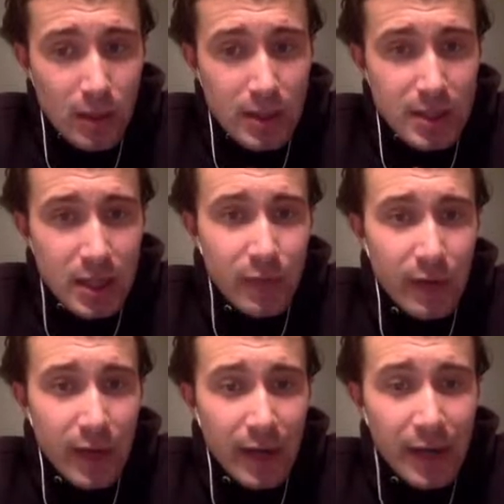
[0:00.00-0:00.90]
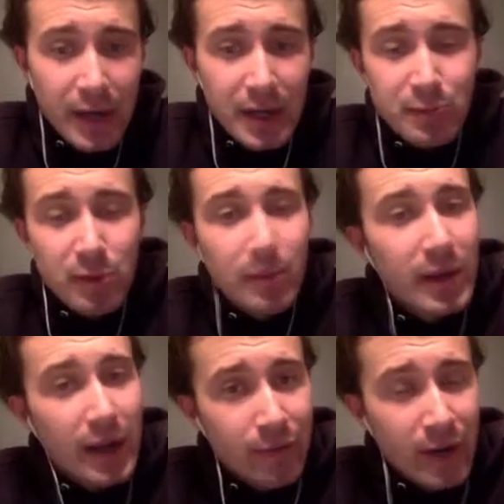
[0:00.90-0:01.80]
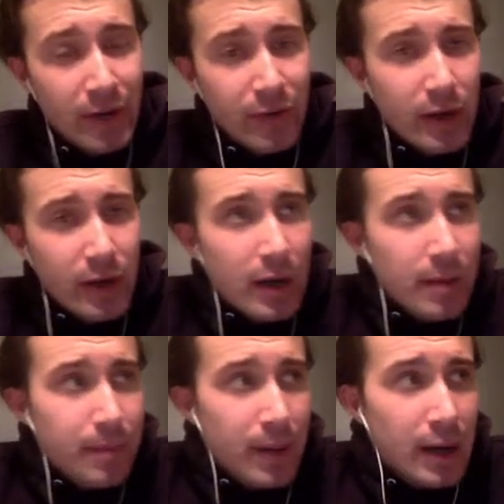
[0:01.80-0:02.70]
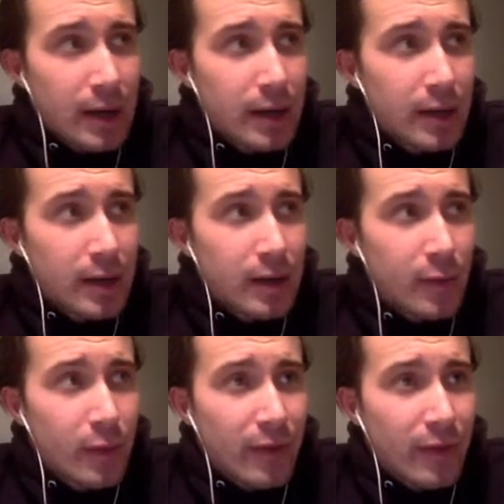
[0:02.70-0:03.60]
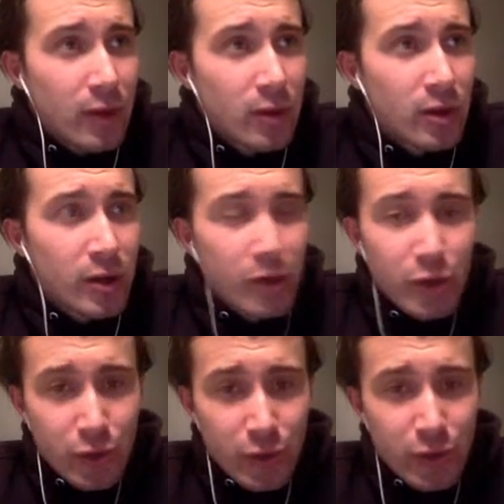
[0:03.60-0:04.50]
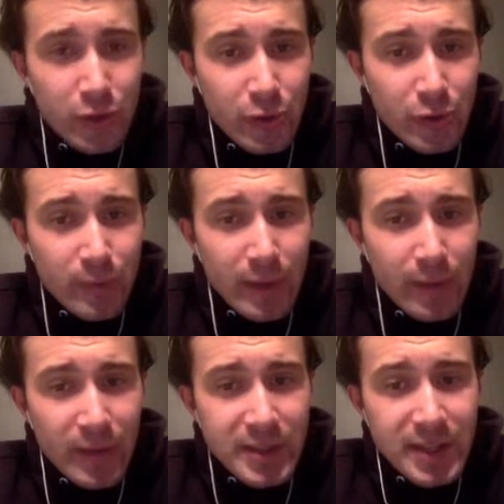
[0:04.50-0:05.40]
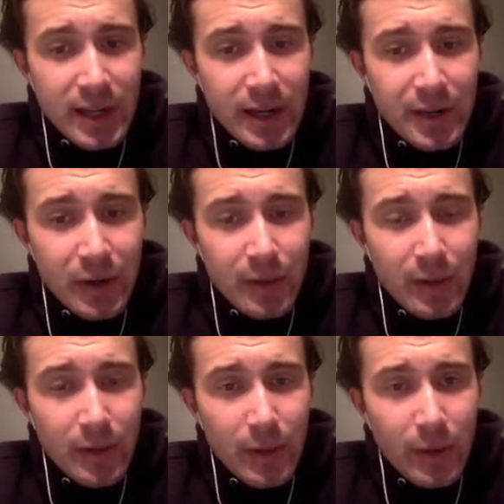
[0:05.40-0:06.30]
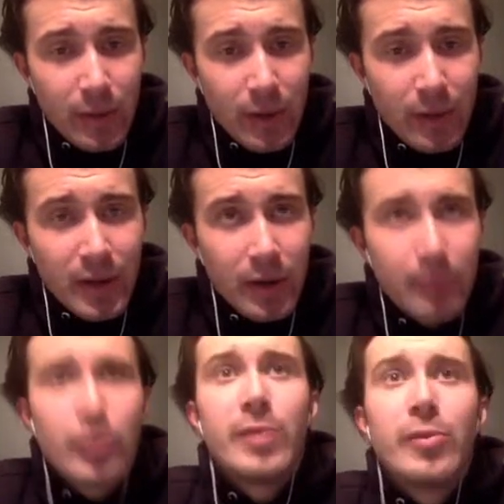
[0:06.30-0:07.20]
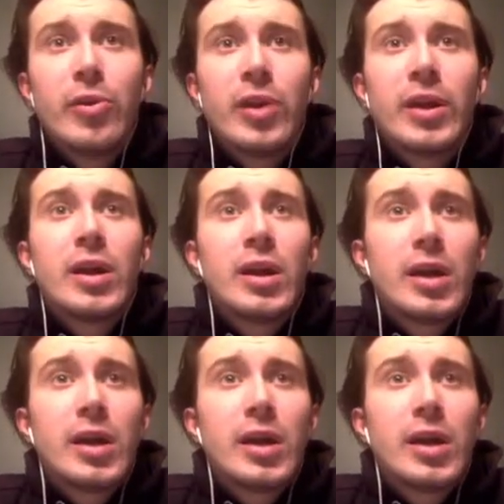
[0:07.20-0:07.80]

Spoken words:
Tuggerah Lake is probably our favourite. But we have a lot of good memories down at Dirrabin Boat Ramp there in Mooney.